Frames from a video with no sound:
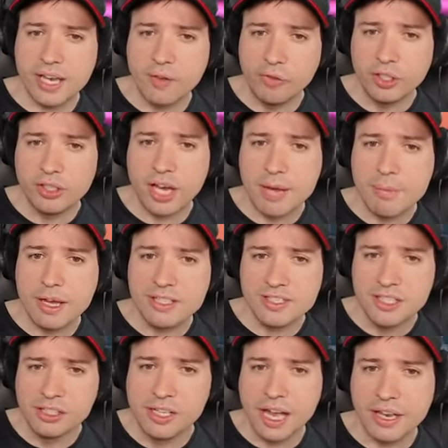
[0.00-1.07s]
every time I
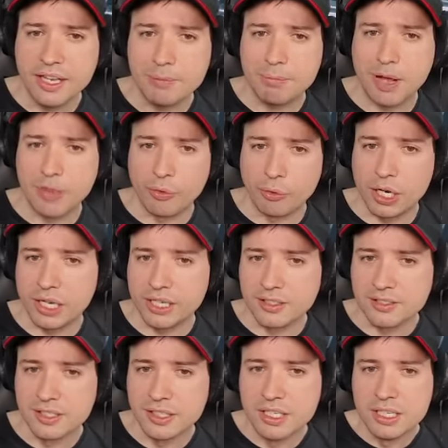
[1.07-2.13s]
still got hit by the
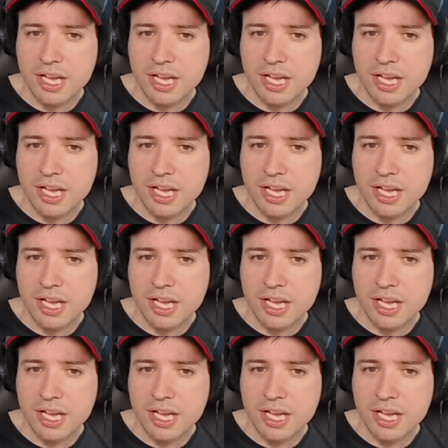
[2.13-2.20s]
rockets.